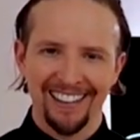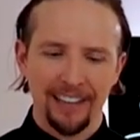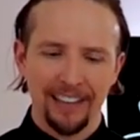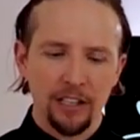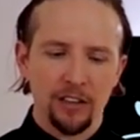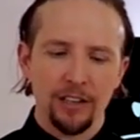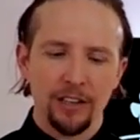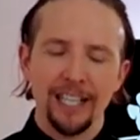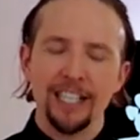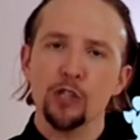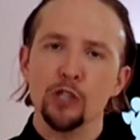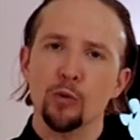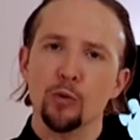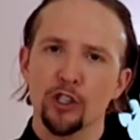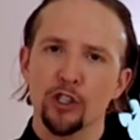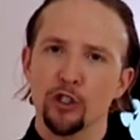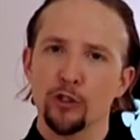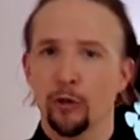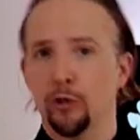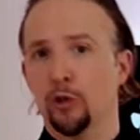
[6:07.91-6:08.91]
That is what a
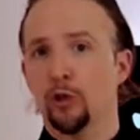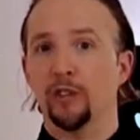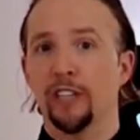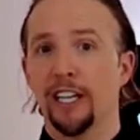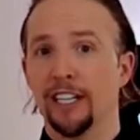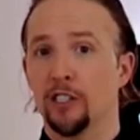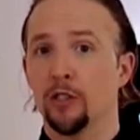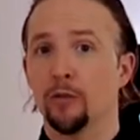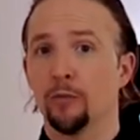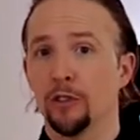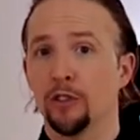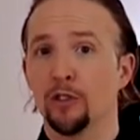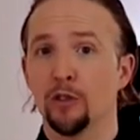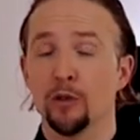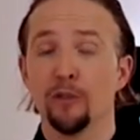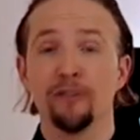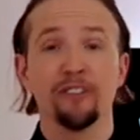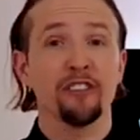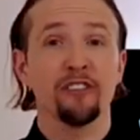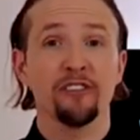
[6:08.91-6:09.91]
social dancer would do
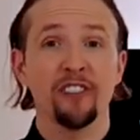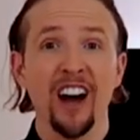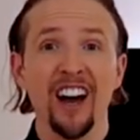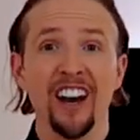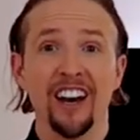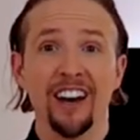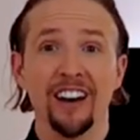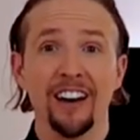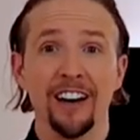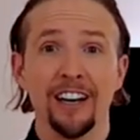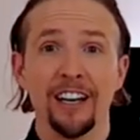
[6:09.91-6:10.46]
for fun.